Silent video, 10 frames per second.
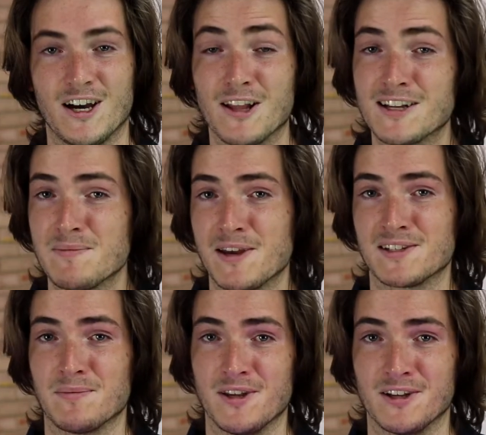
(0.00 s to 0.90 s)
I'd like to make
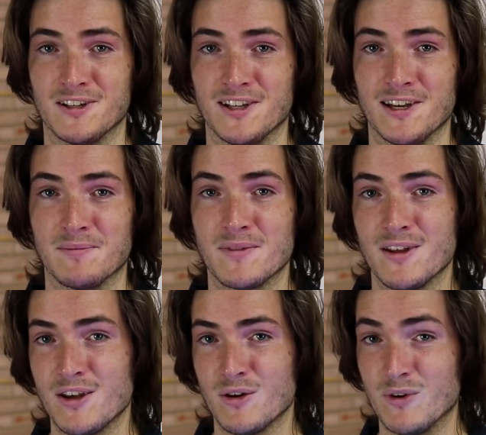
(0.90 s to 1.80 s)
something clear.
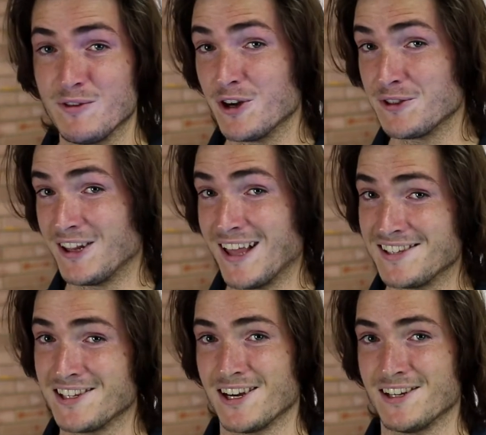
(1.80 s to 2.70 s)
We've got the
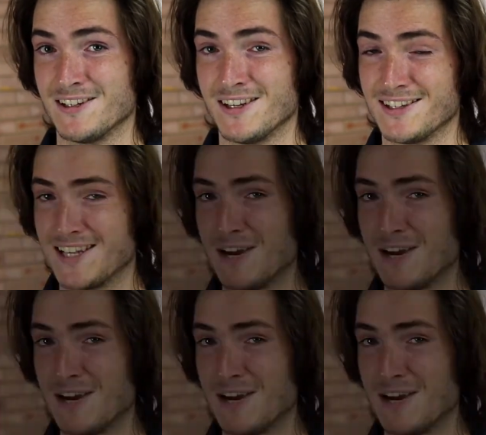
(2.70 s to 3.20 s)
laser cutter. It's